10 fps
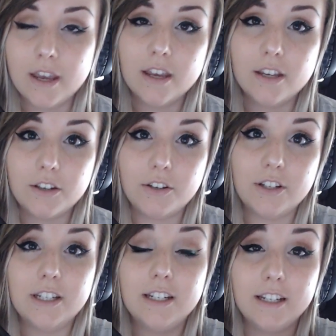
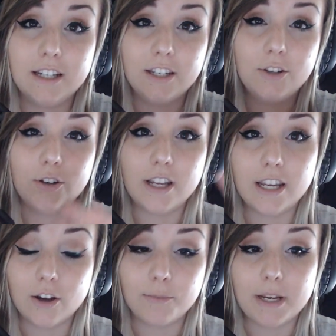
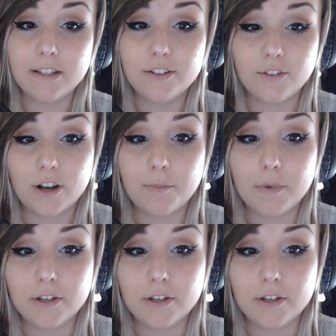Q&A on my Instagram,